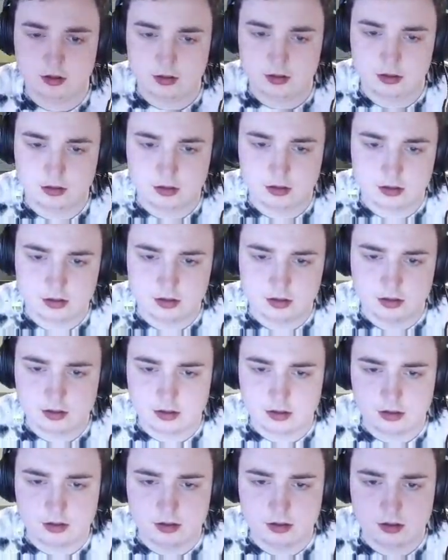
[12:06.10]

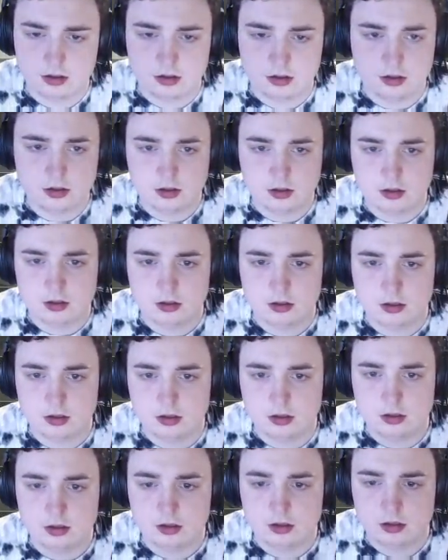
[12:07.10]

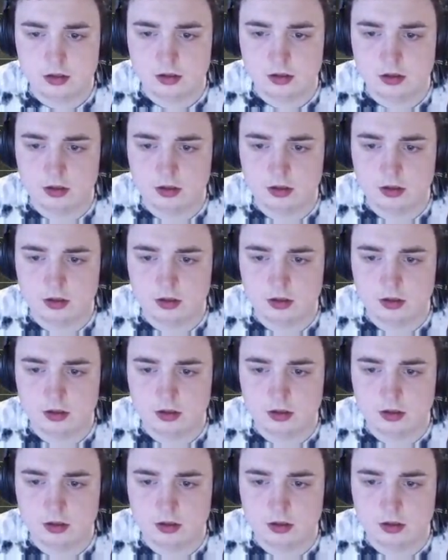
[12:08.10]
(no one is talking)